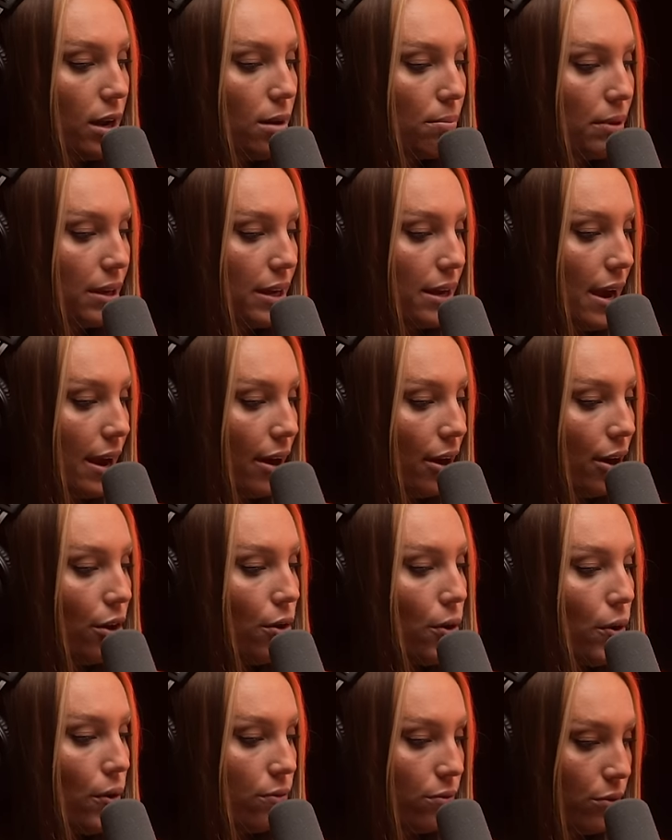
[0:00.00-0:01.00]

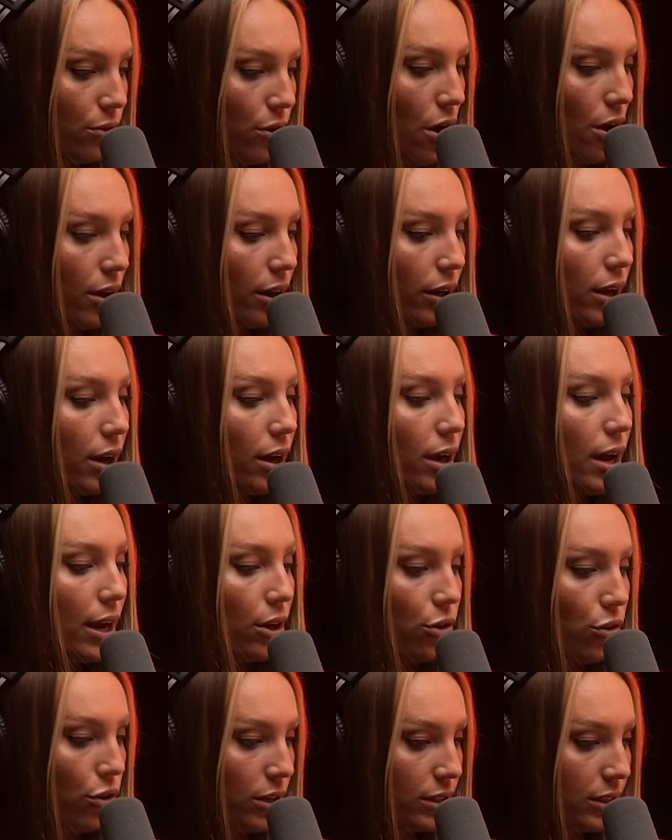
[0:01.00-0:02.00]
Pierre, Veronica,
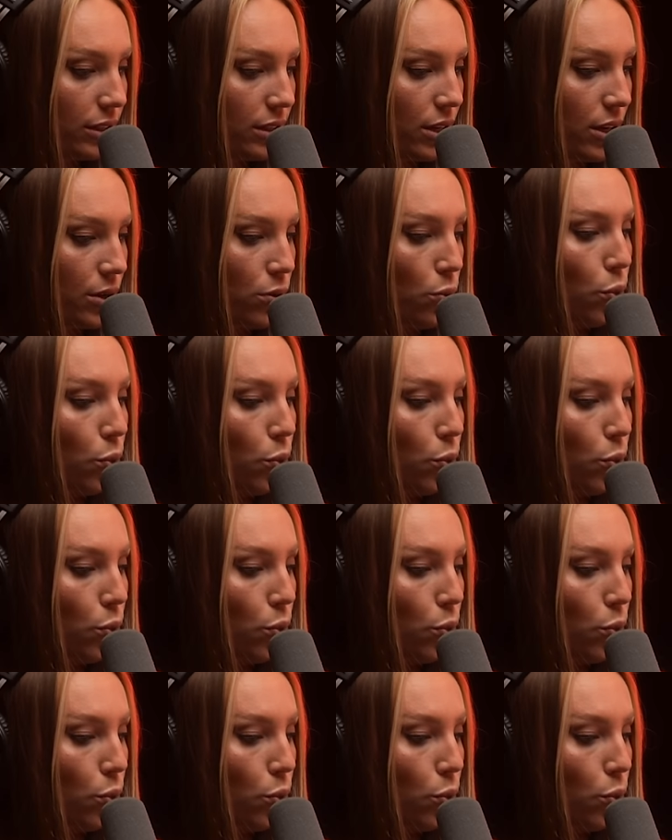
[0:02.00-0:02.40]
and Kristen